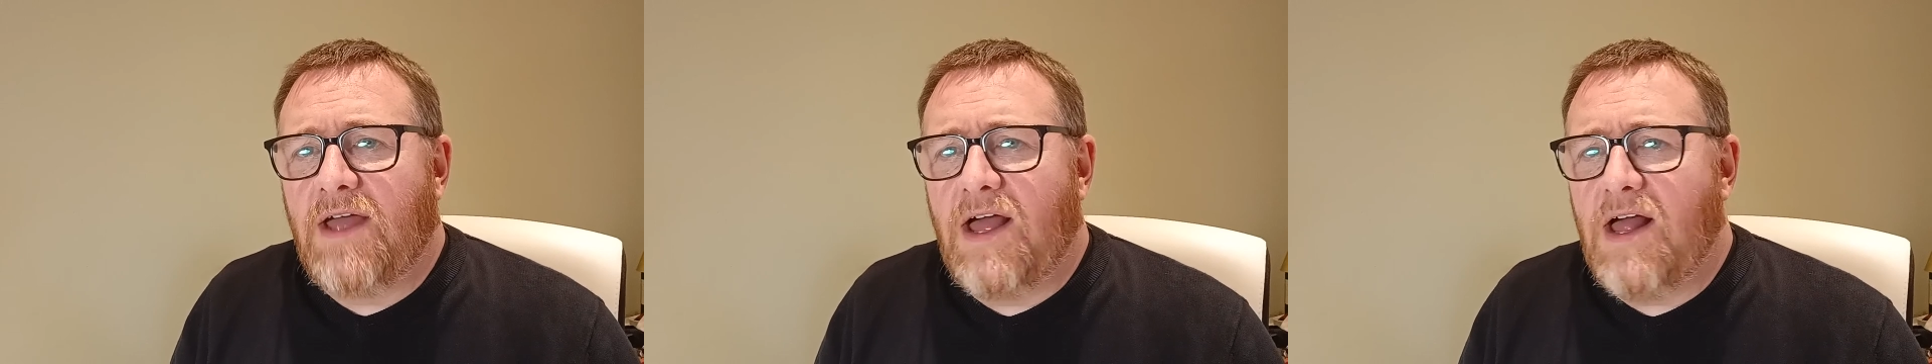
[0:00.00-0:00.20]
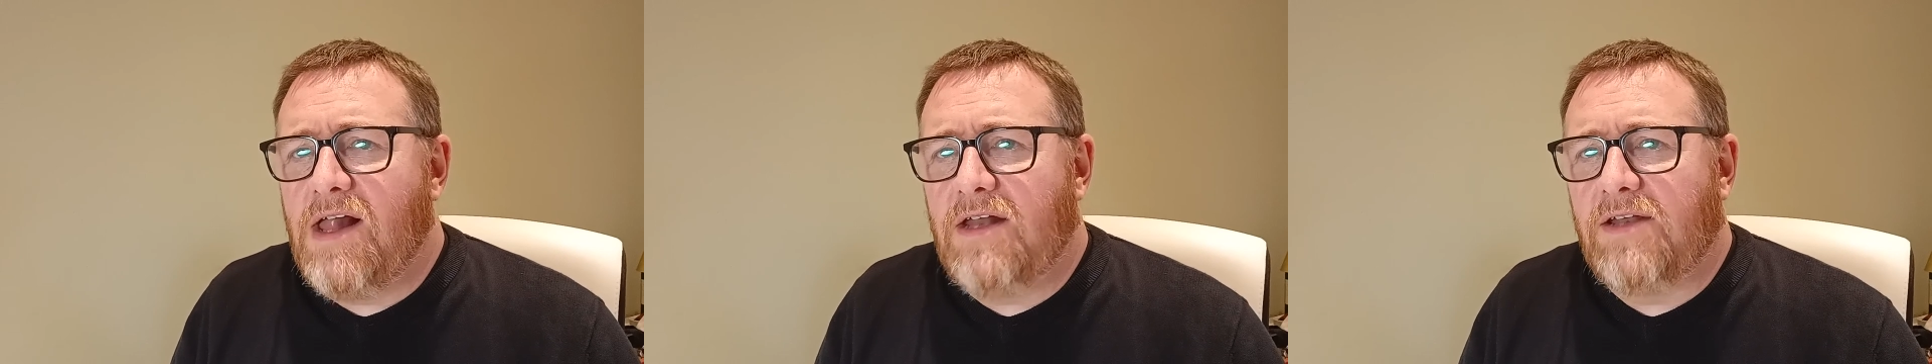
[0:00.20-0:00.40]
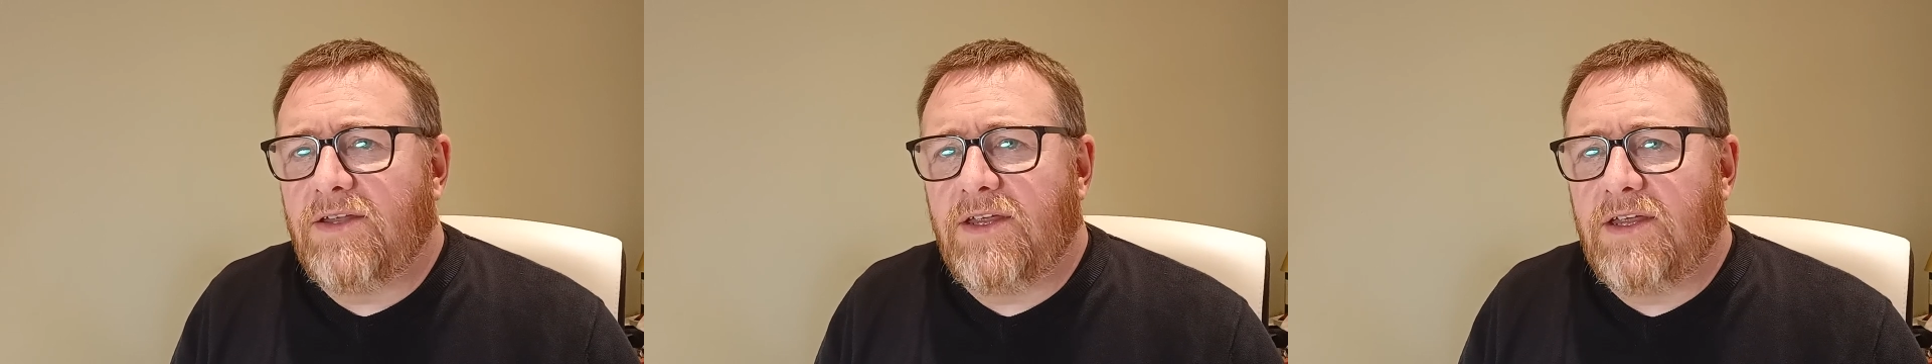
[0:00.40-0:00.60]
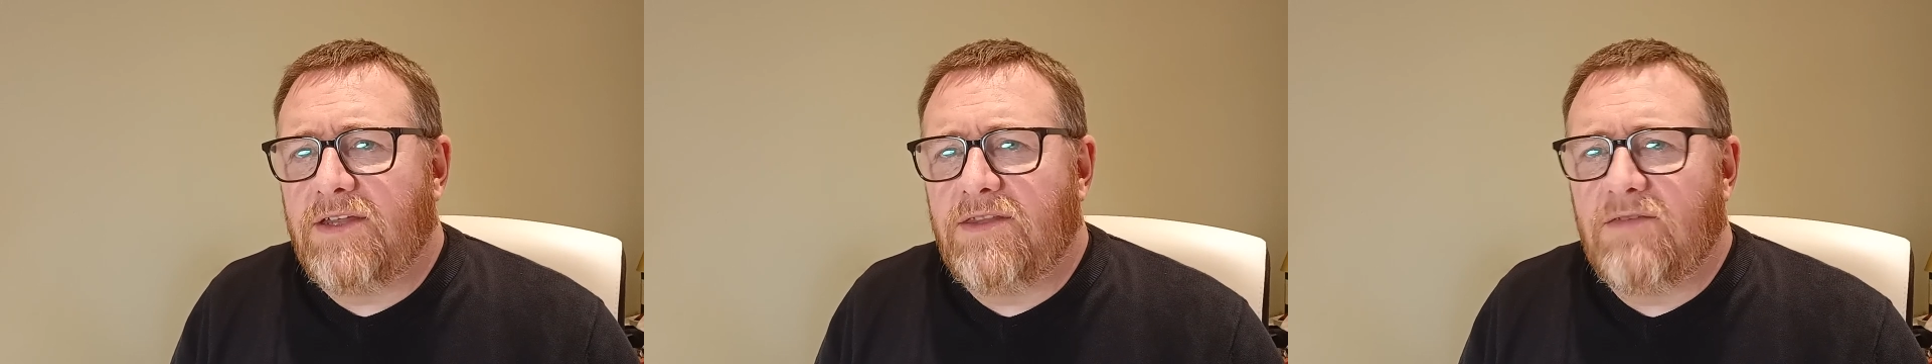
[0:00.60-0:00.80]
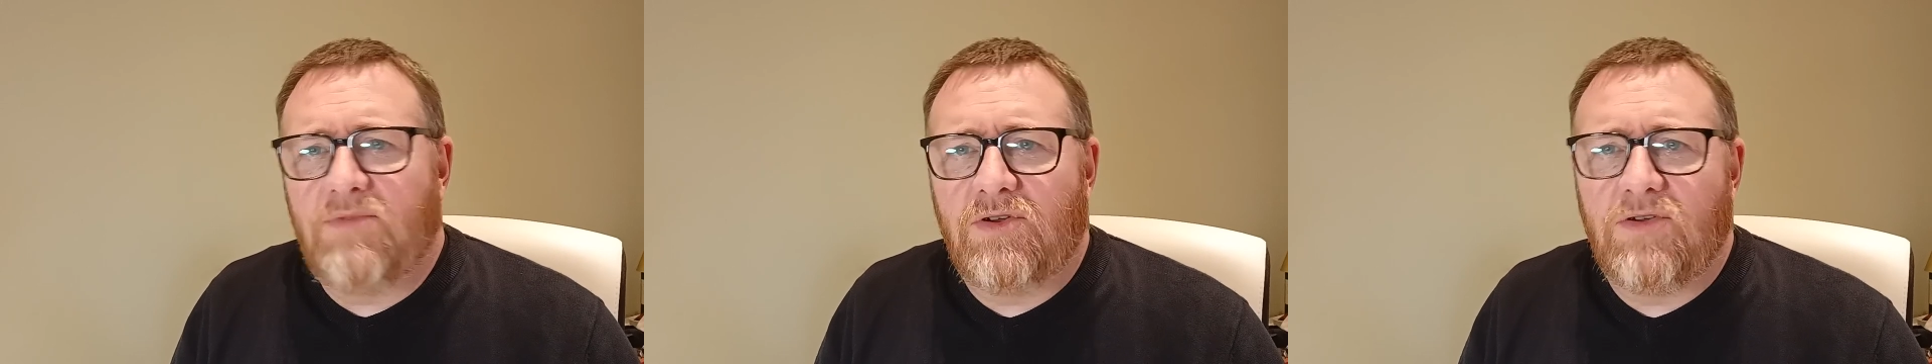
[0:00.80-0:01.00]
Aldi
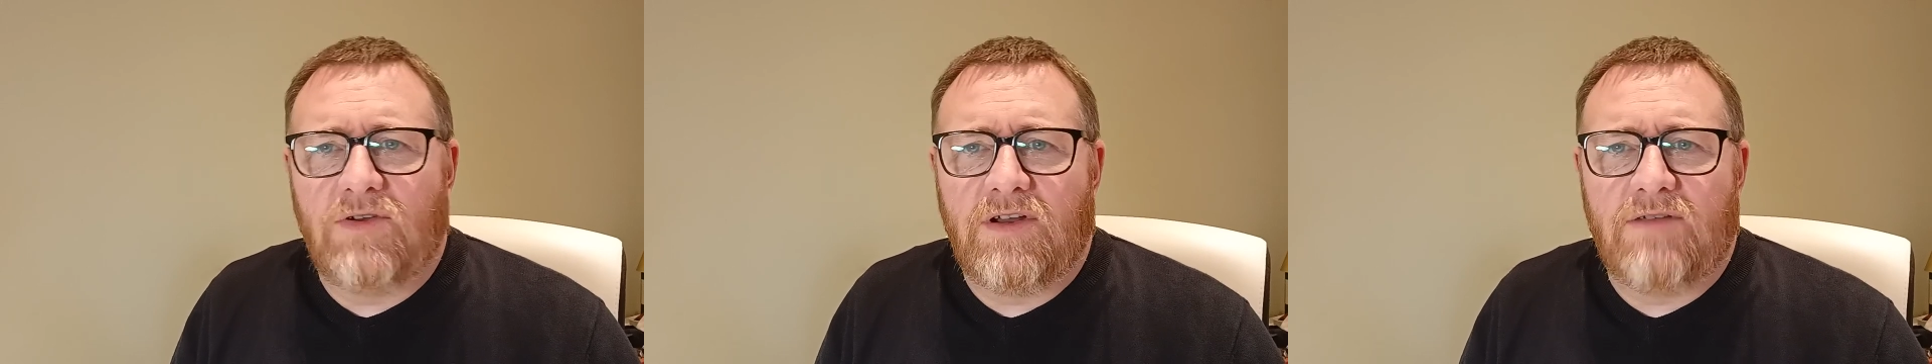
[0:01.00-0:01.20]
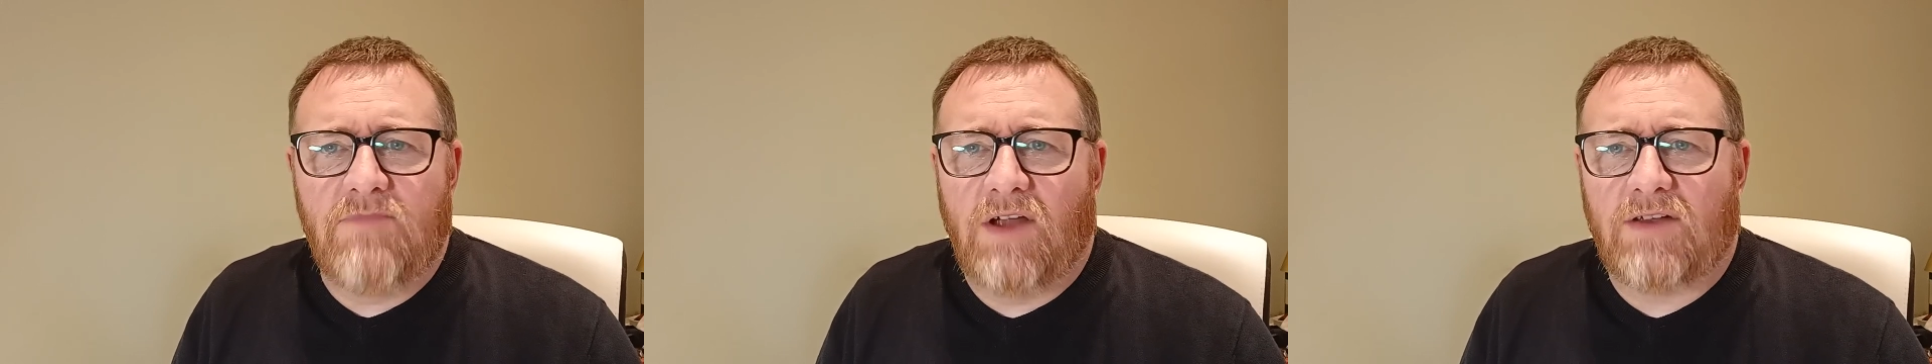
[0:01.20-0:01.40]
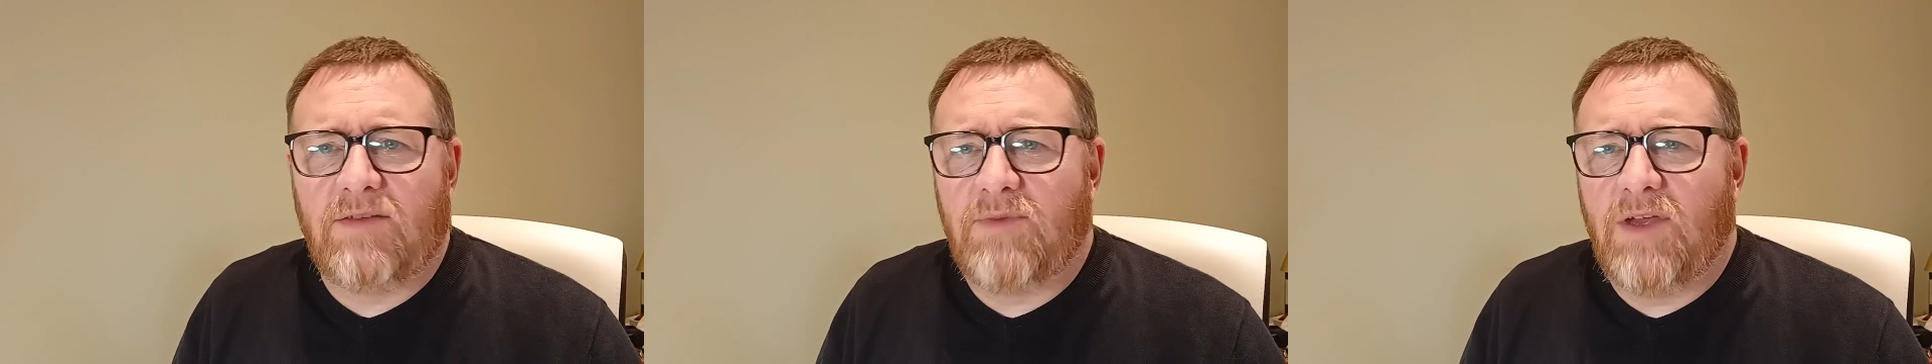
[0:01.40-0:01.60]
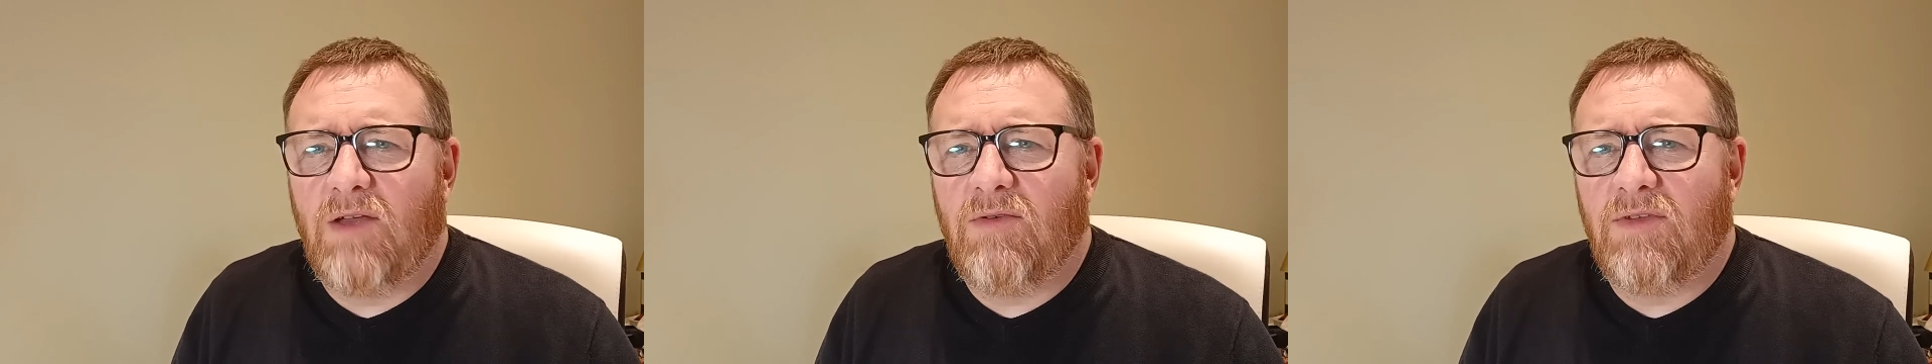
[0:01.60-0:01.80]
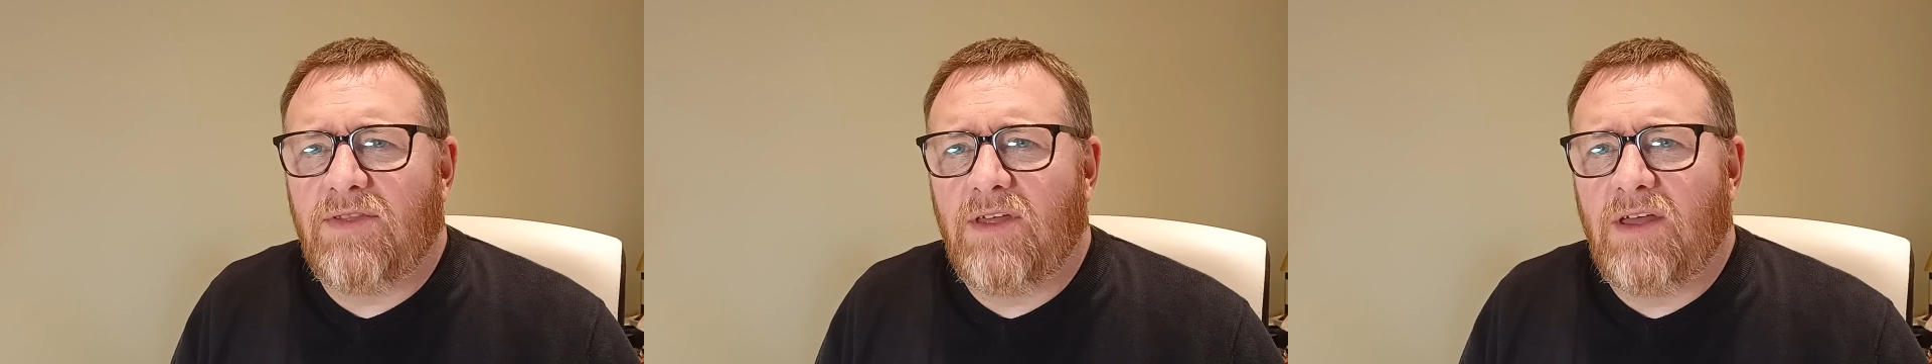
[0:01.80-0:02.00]
and the brewer had mucked
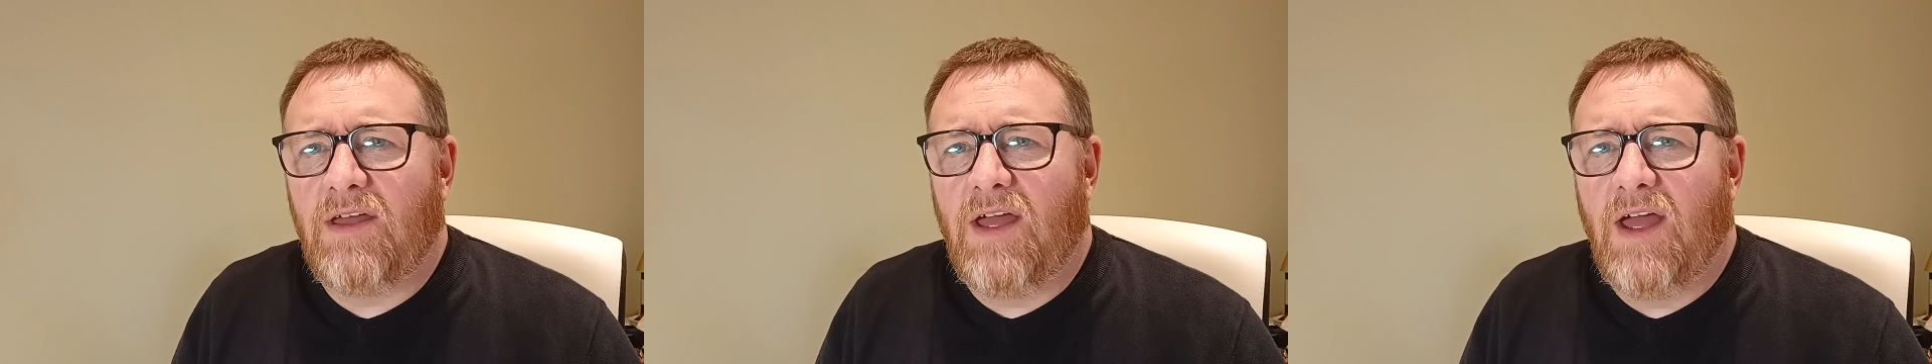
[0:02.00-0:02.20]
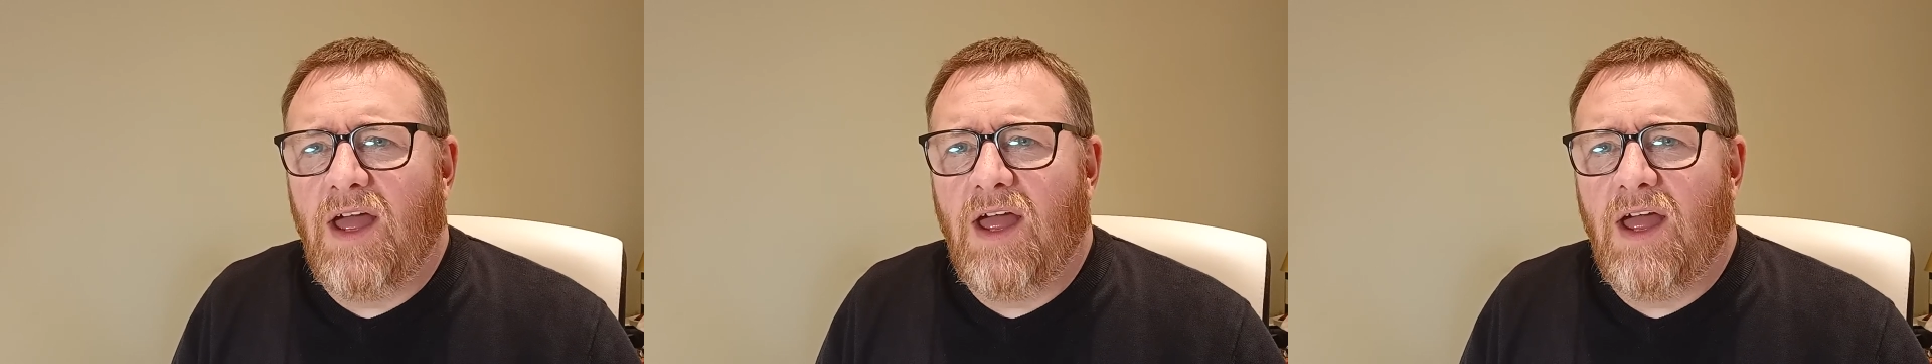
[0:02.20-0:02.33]
about with it,